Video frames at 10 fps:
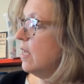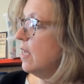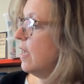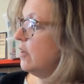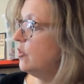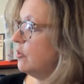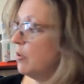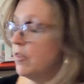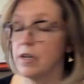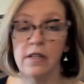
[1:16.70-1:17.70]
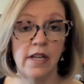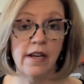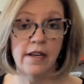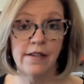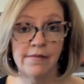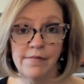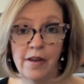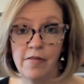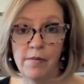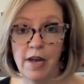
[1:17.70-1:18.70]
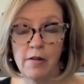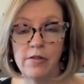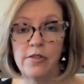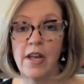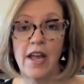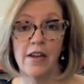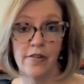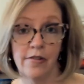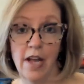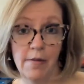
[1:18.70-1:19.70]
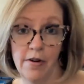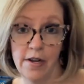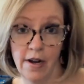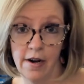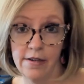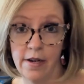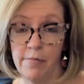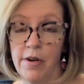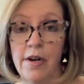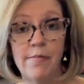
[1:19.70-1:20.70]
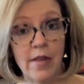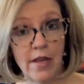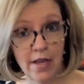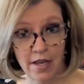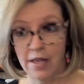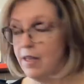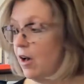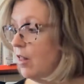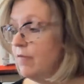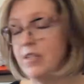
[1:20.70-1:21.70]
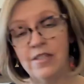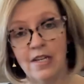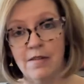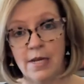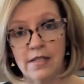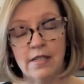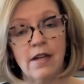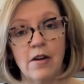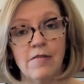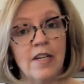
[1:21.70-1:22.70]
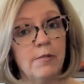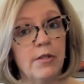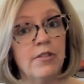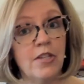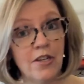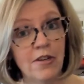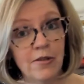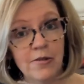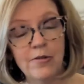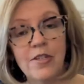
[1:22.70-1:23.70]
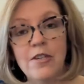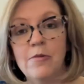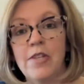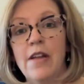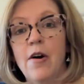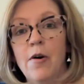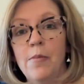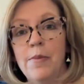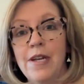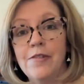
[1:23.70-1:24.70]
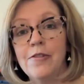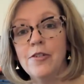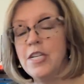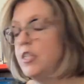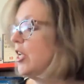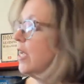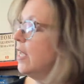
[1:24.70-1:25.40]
and just with a click of the mouse and your library card number, all of these databases are available to you to use at home in your teaching.